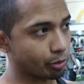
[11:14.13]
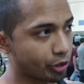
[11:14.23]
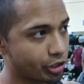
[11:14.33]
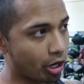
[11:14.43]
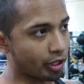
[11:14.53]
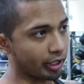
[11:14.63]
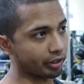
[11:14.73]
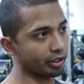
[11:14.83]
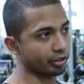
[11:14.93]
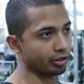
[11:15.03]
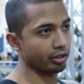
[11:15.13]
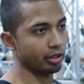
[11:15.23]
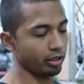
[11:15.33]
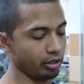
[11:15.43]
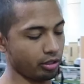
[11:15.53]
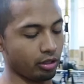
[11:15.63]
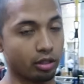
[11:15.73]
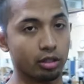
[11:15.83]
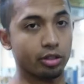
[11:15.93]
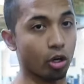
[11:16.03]
is we're starting like this.
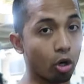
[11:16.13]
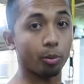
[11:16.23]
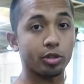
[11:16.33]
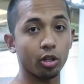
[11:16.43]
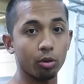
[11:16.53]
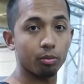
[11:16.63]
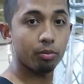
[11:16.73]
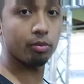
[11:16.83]
Show them, show them.